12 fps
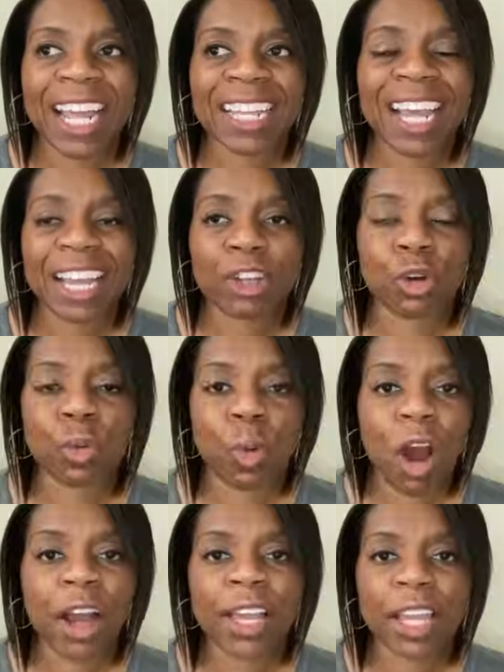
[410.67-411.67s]
and that you're
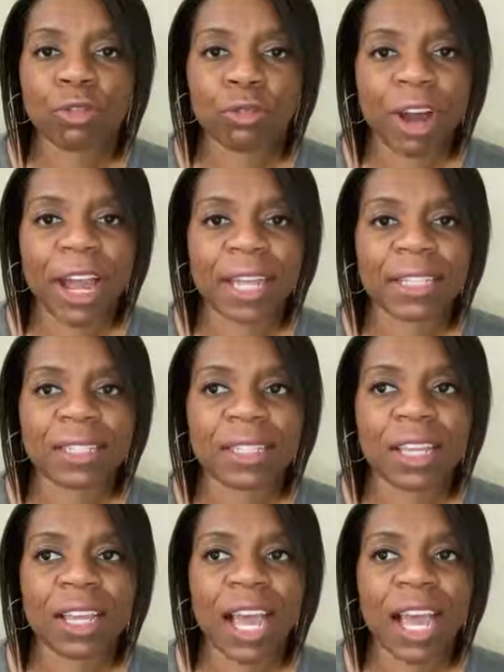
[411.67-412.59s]
walking right